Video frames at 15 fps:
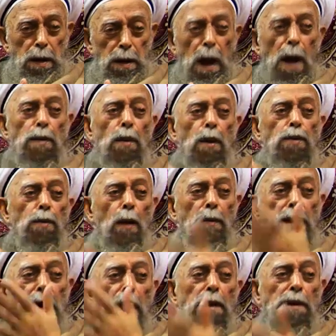They are not
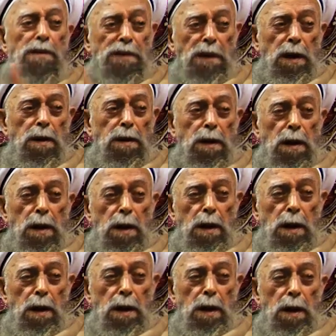knowing anything.
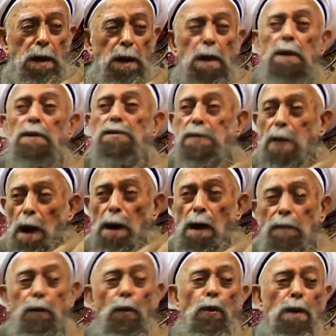
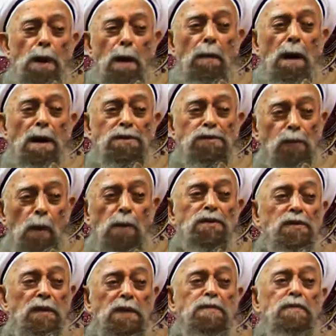Salafi ulama's was
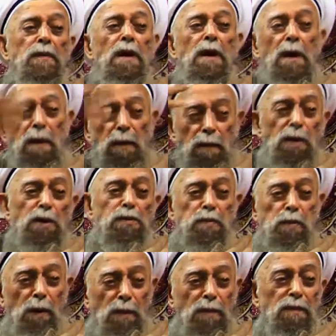with
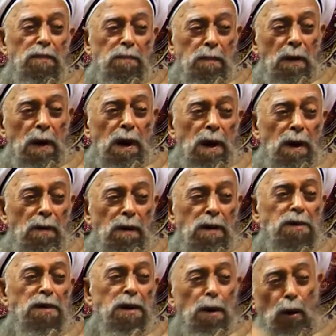with
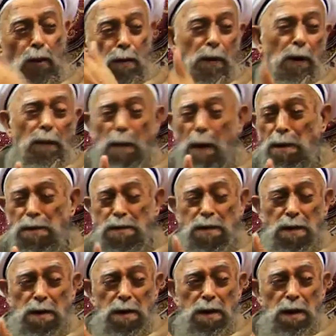with zero prophets?
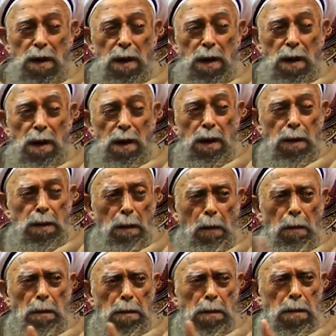
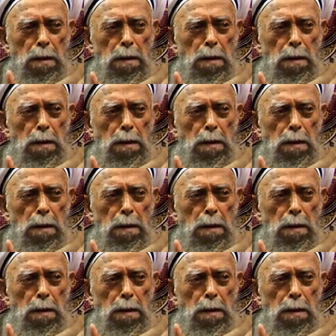No,